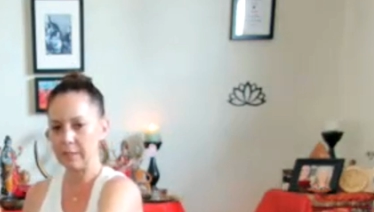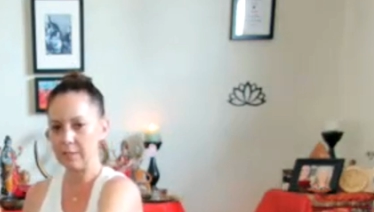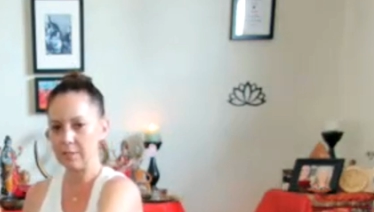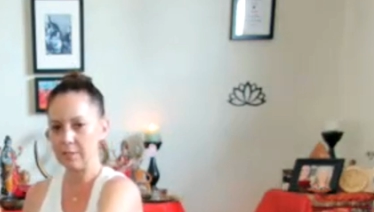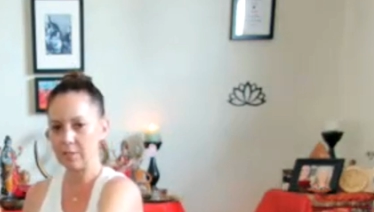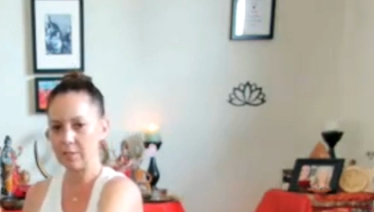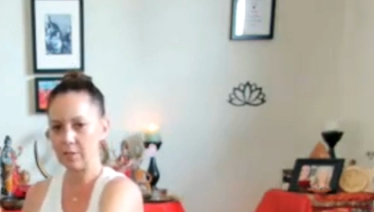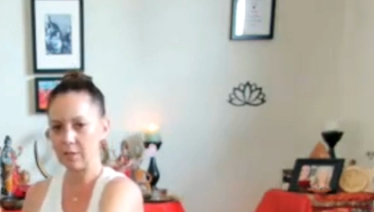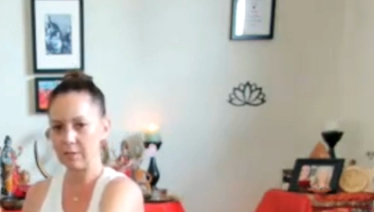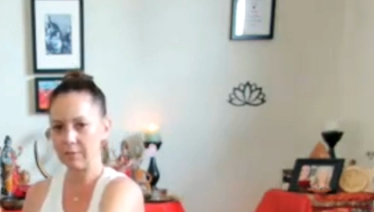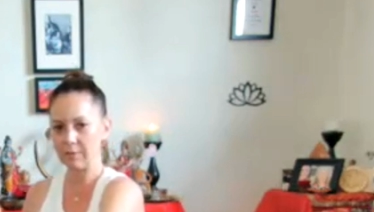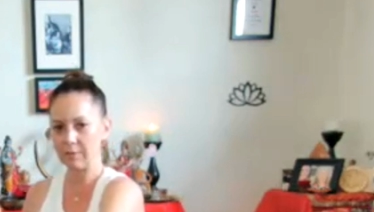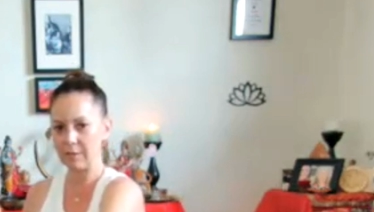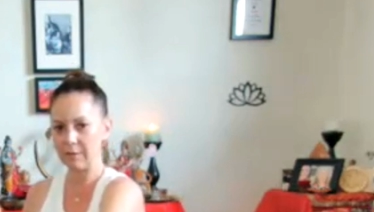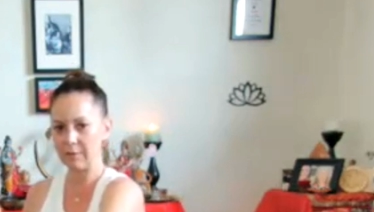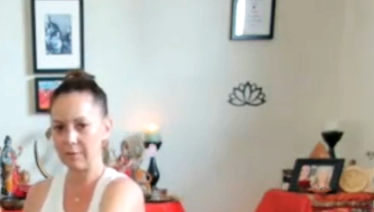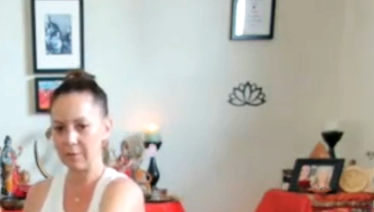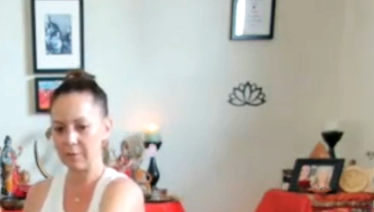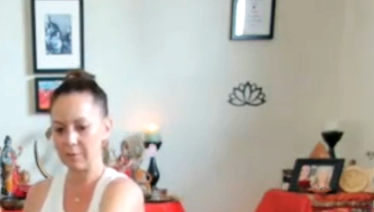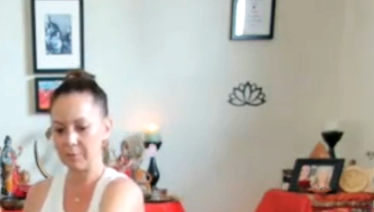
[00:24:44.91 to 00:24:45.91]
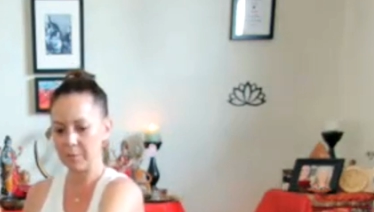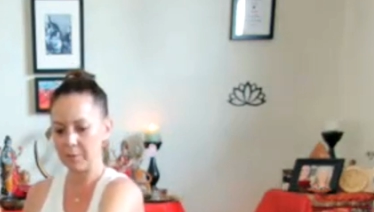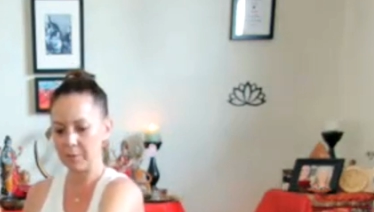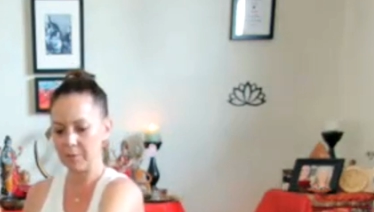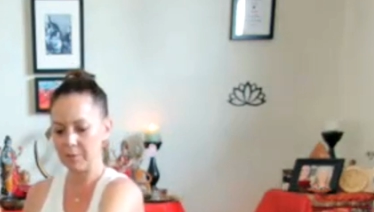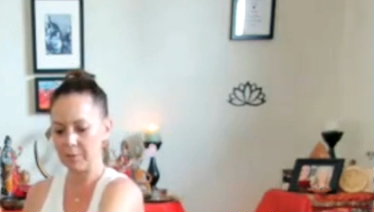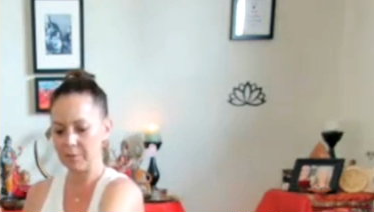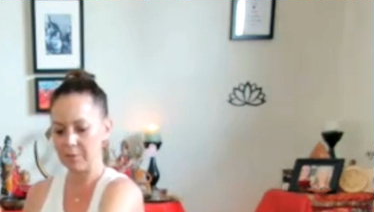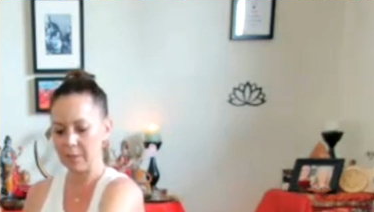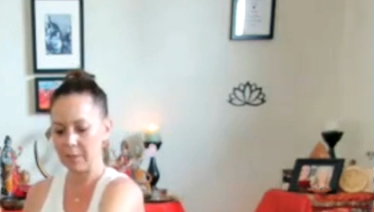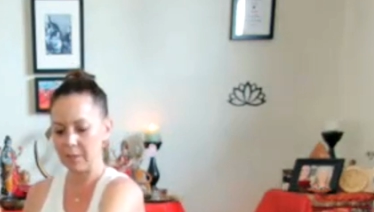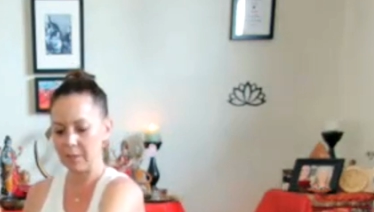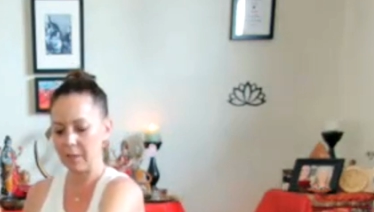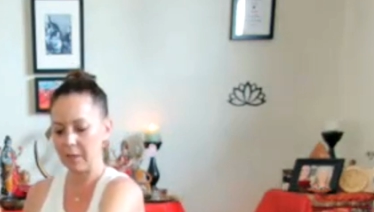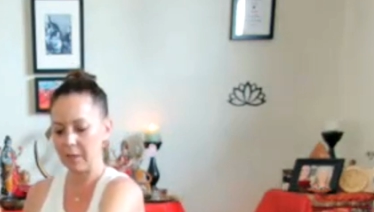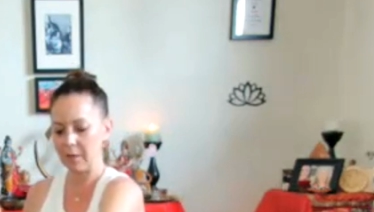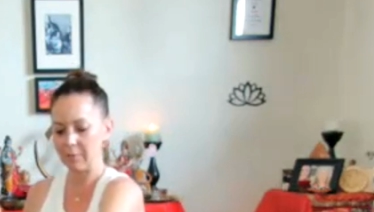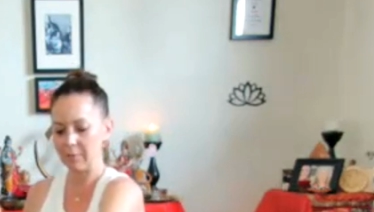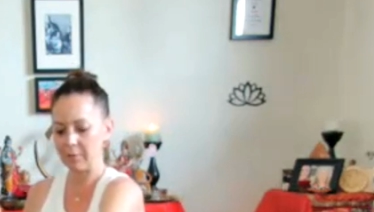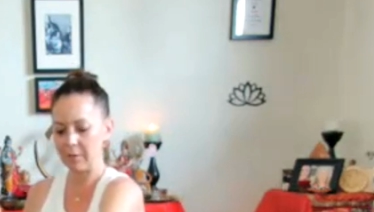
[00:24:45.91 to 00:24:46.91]
the inside of the left elbow,
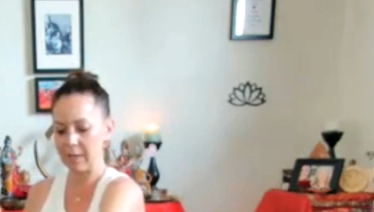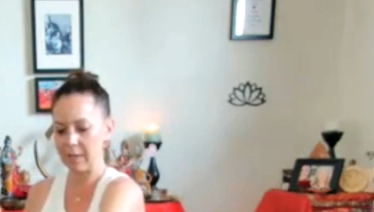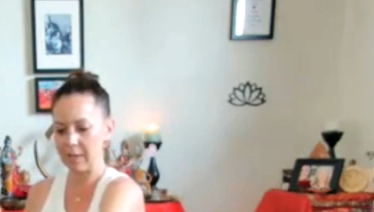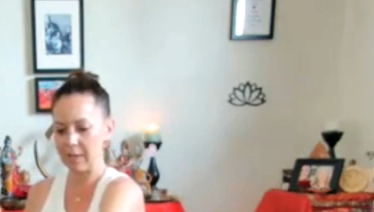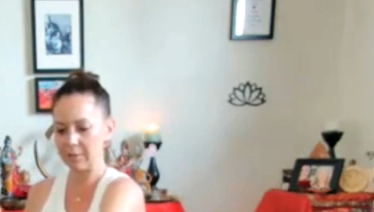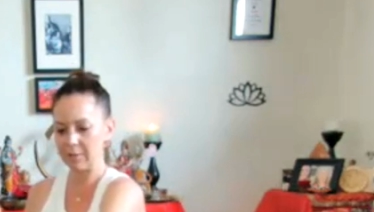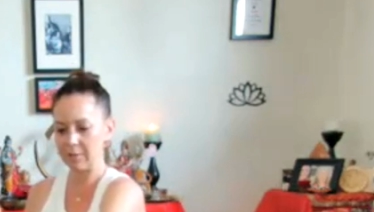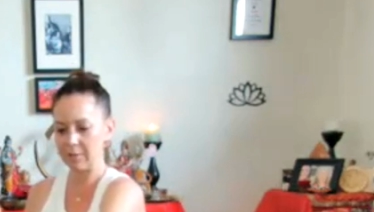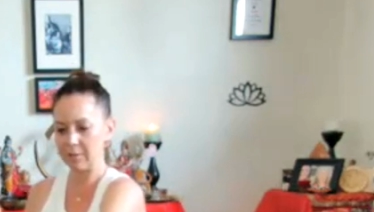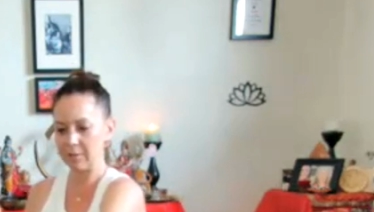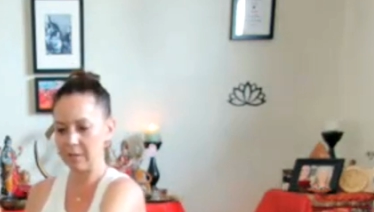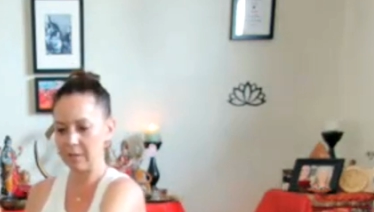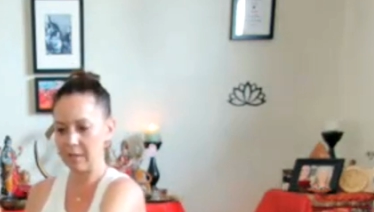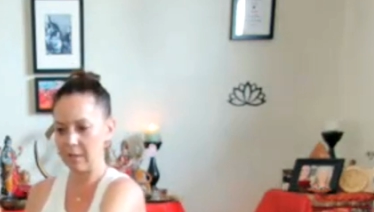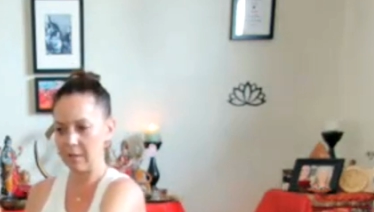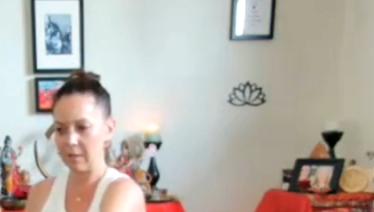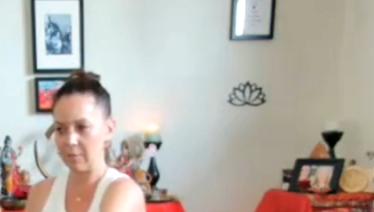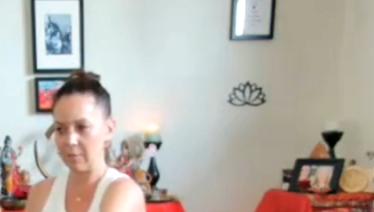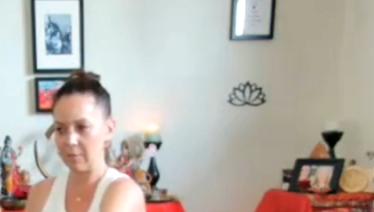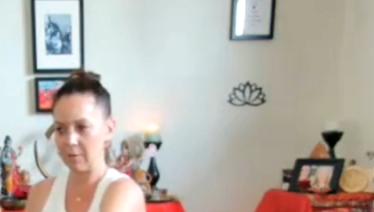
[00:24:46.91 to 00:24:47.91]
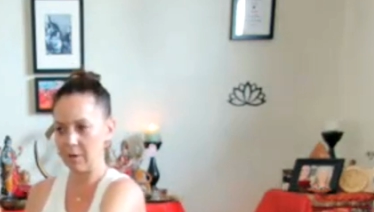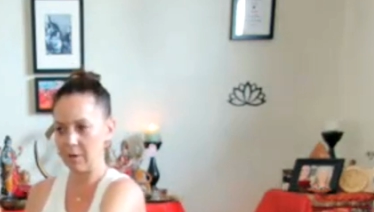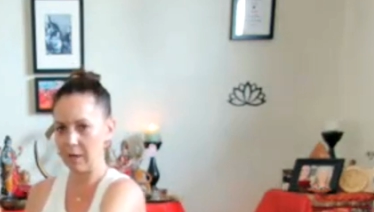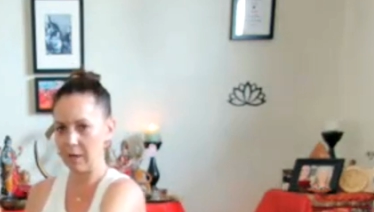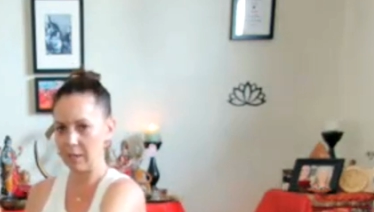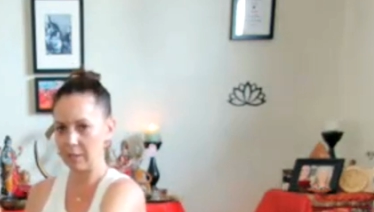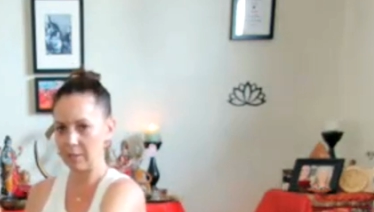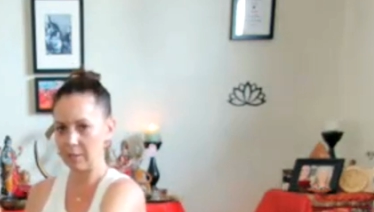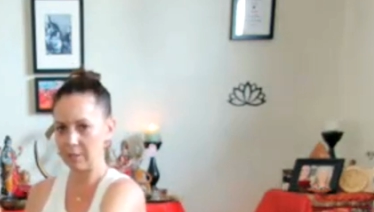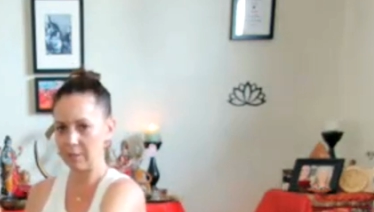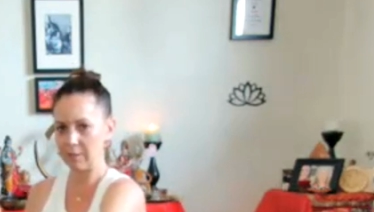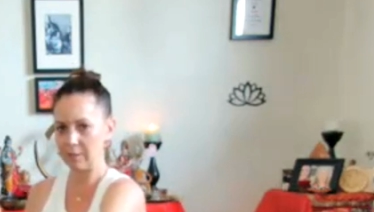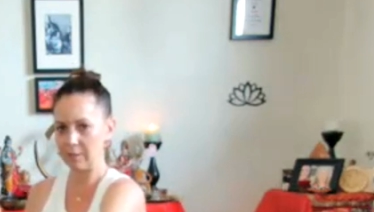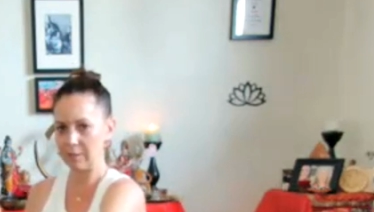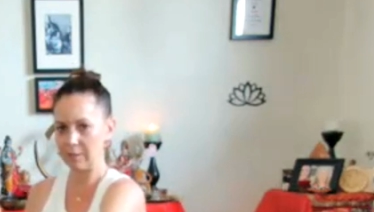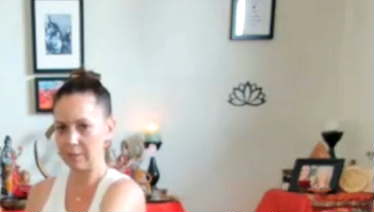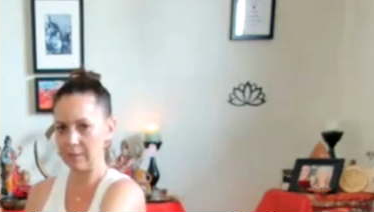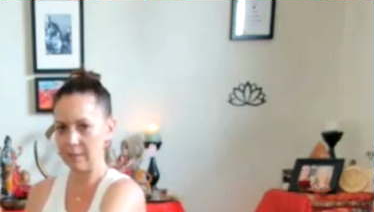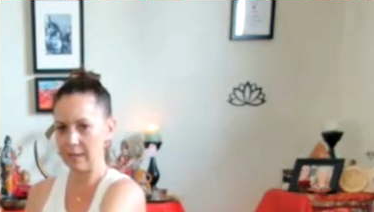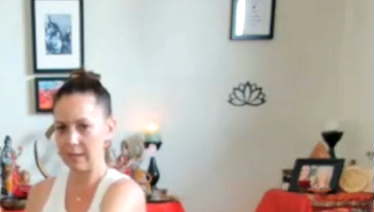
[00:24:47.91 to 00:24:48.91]
around the right
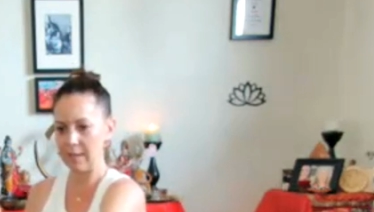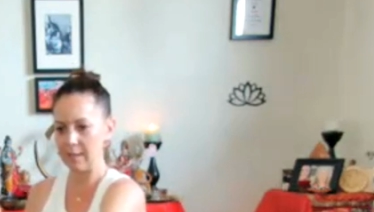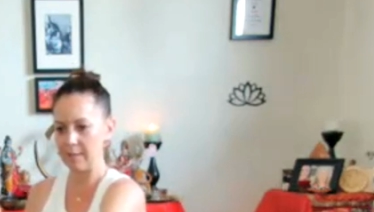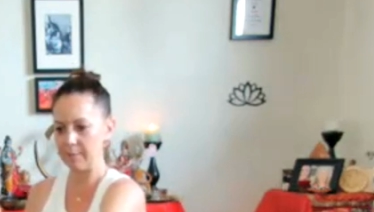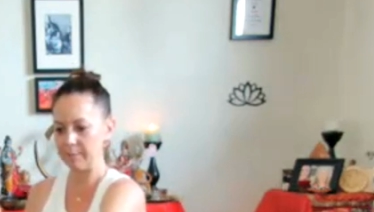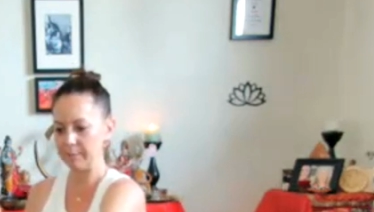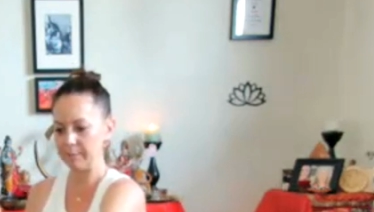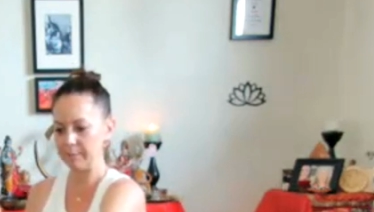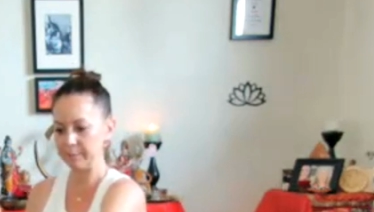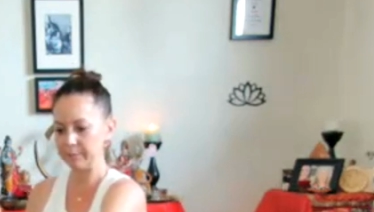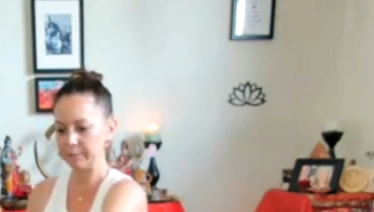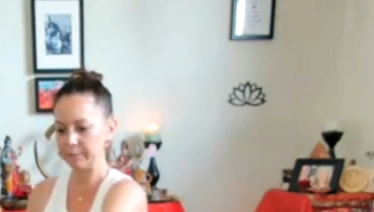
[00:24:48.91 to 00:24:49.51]
knee.